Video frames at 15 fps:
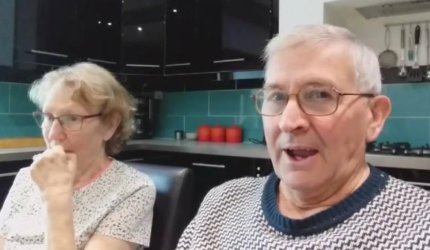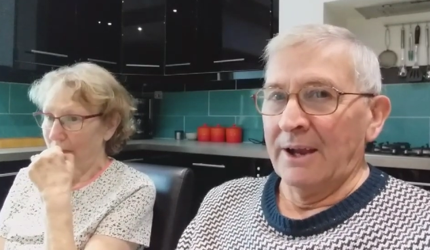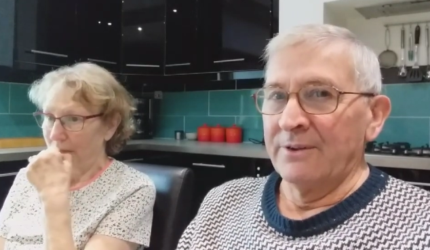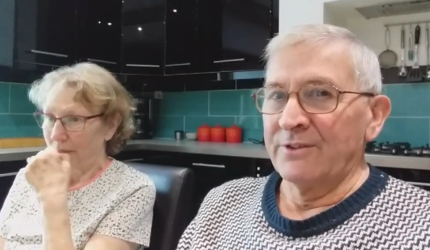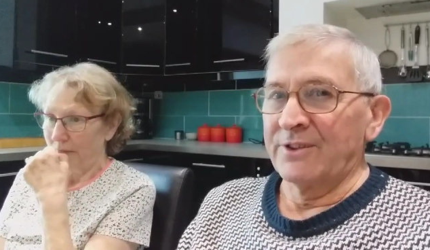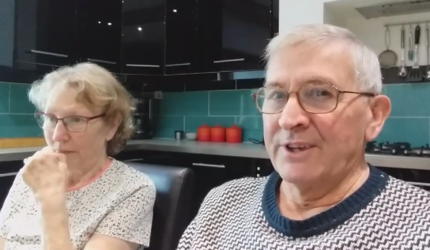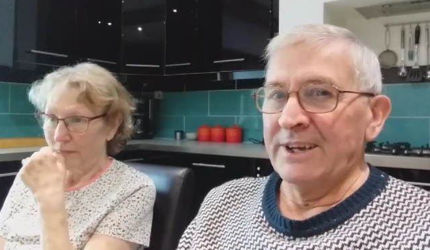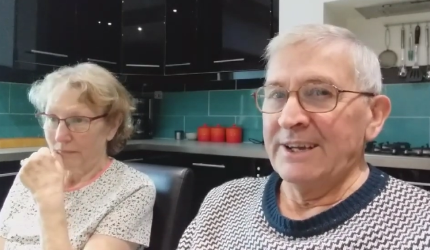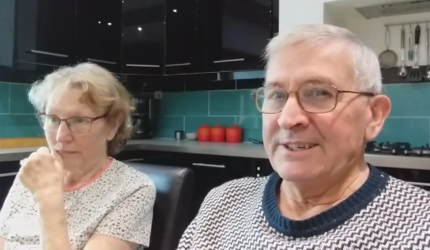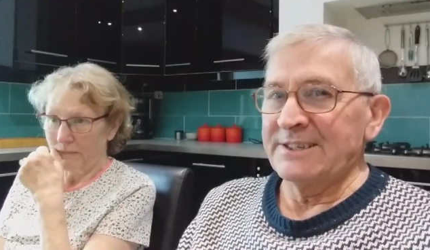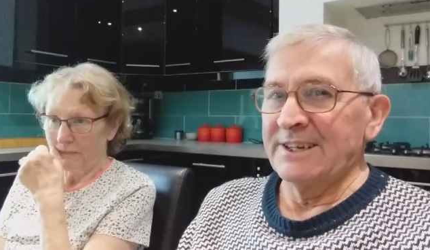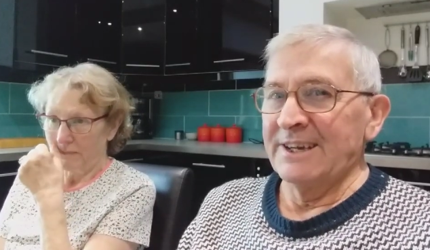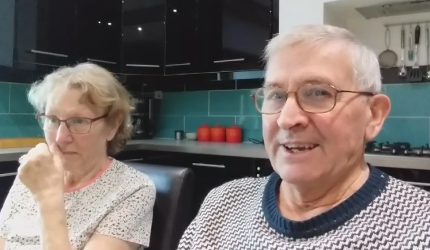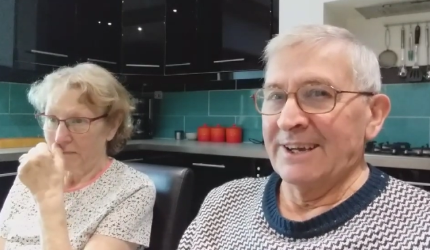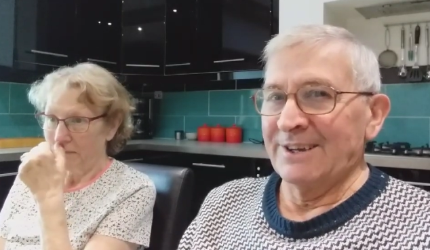Speaker 1: and
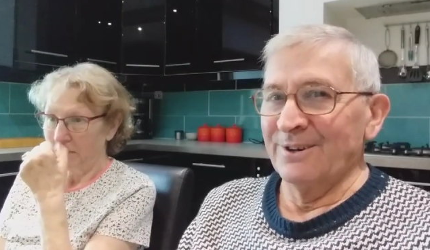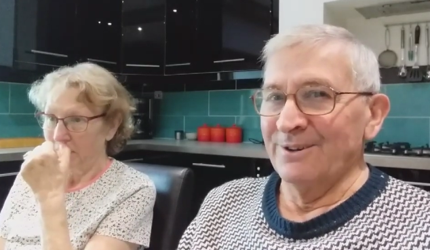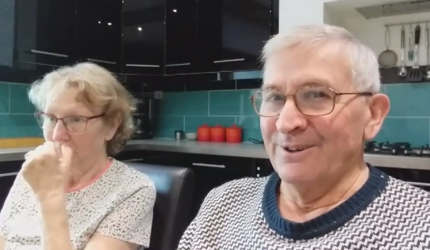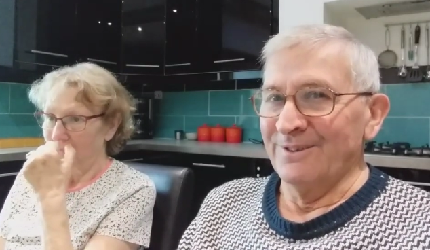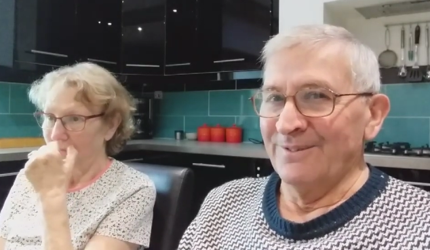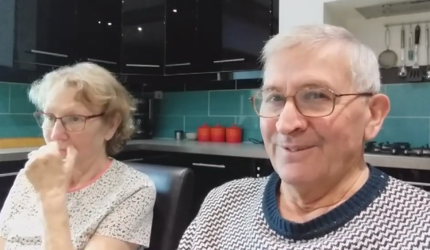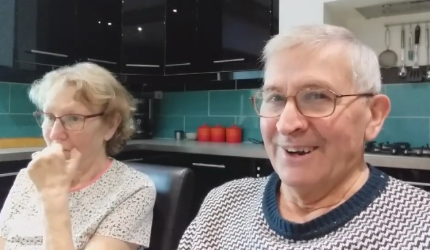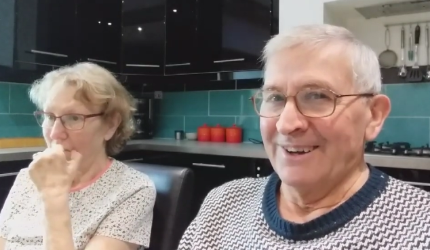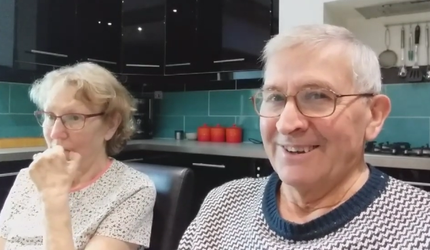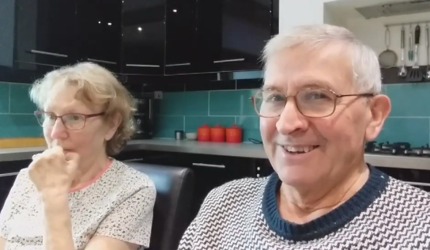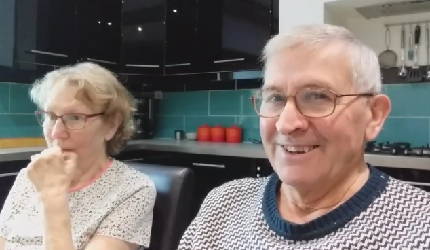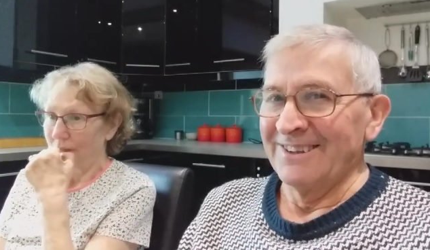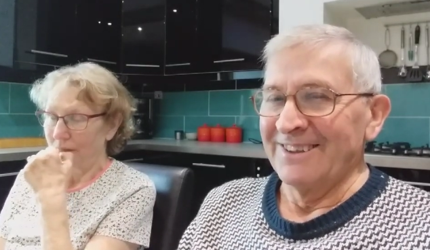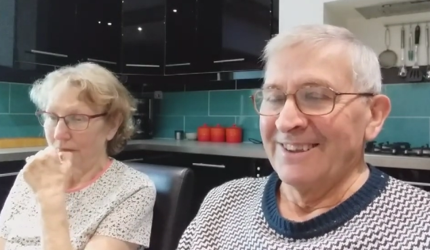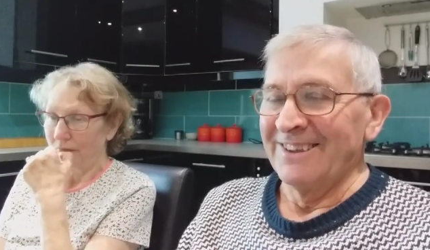they take over,
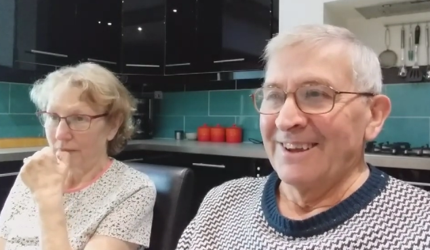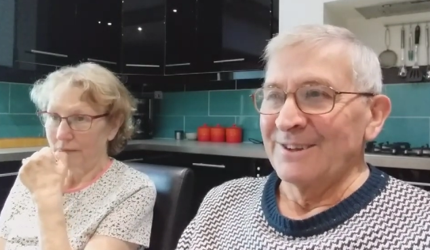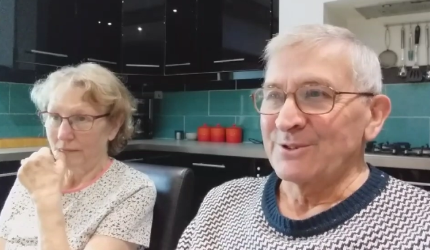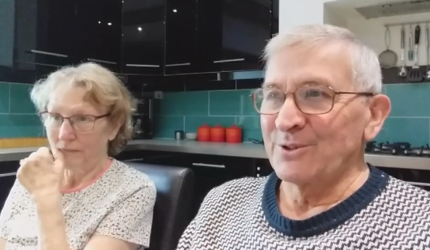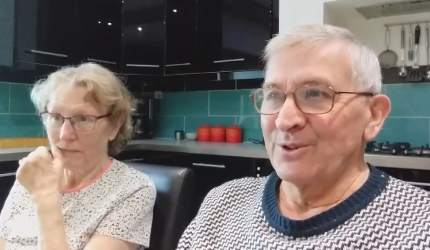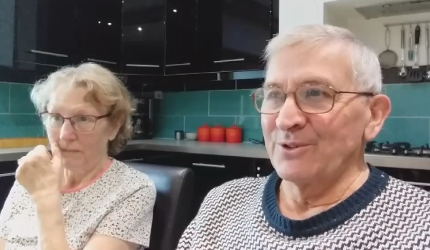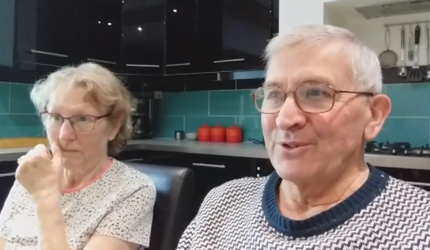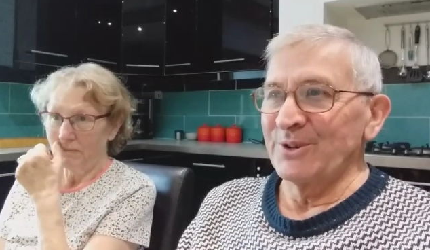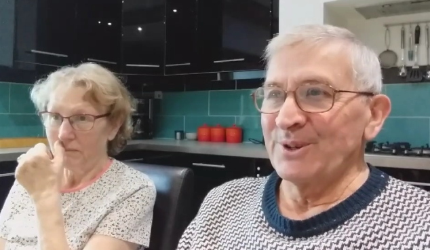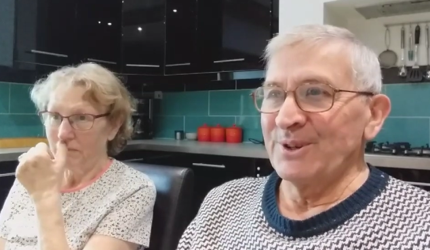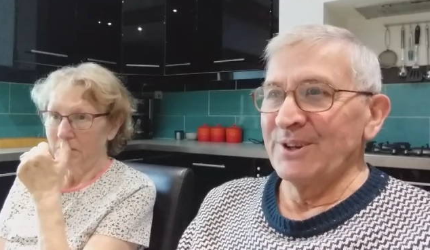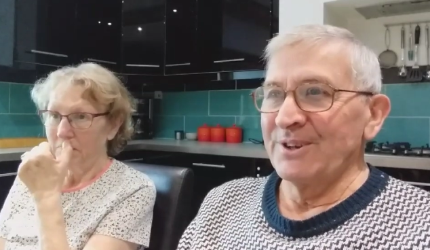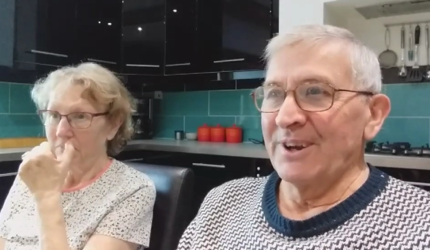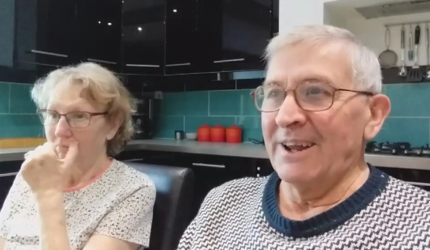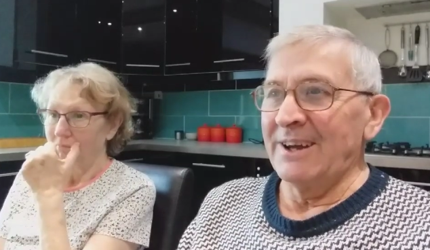so
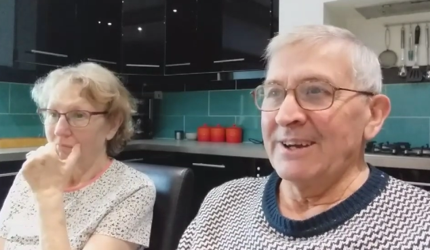that your